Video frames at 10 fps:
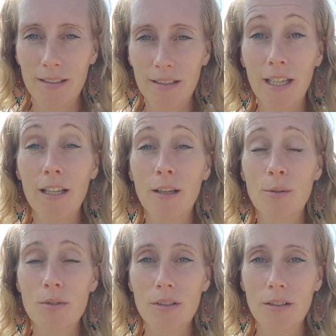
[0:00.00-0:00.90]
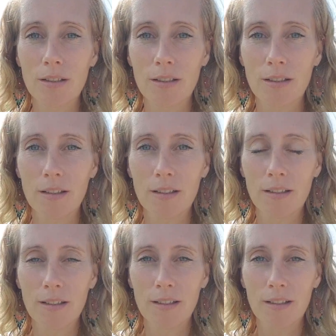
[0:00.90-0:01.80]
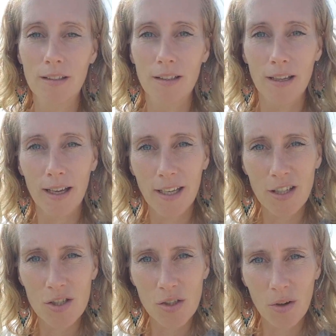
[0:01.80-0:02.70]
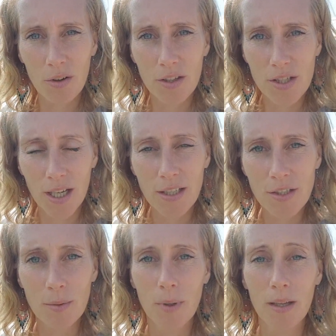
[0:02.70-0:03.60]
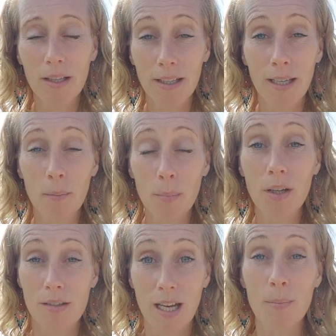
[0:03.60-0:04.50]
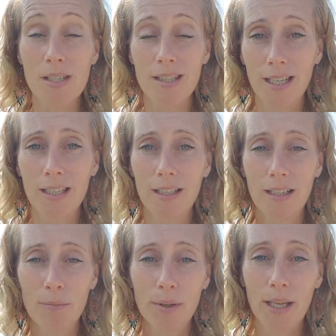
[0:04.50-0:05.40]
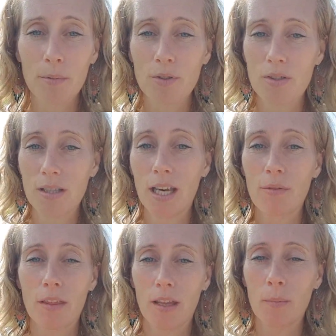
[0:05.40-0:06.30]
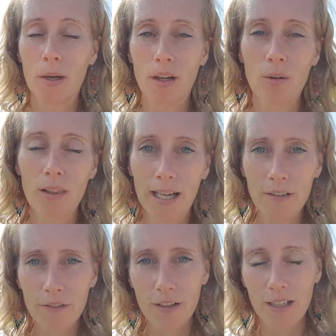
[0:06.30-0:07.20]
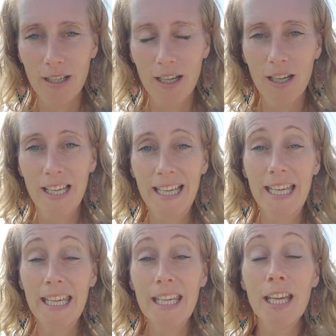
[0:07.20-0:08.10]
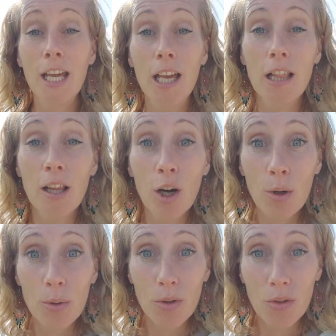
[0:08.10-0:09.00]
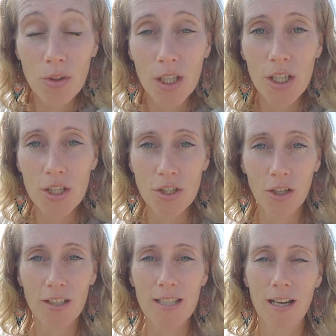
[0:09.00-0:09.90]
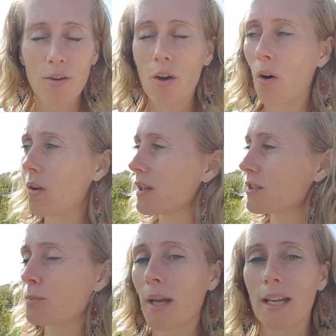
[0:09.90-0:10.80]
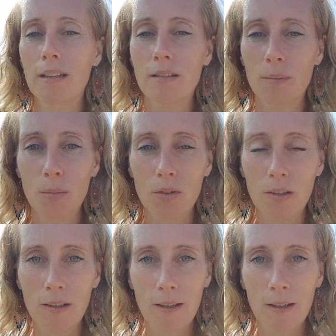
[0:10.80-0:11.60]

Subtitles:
He closed. And I saw the change in him because I'm a psychic. I've been able to see everything my whole life. He closed. He shut down all his mechanisms.